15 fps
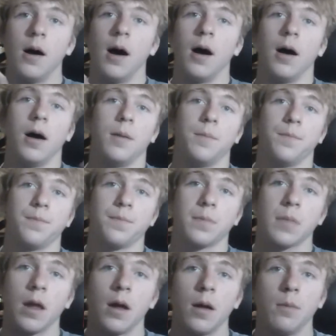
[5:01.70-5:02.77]
Um,
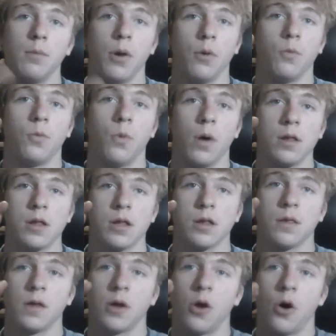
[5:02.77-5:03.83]
but once
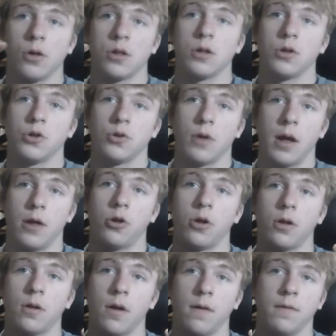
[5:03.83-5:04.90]
the
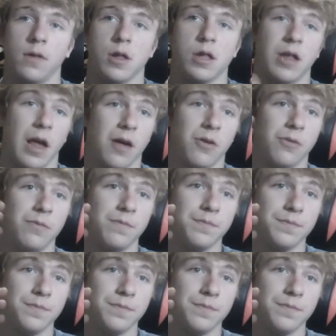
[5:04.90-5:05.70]
concentration of the cell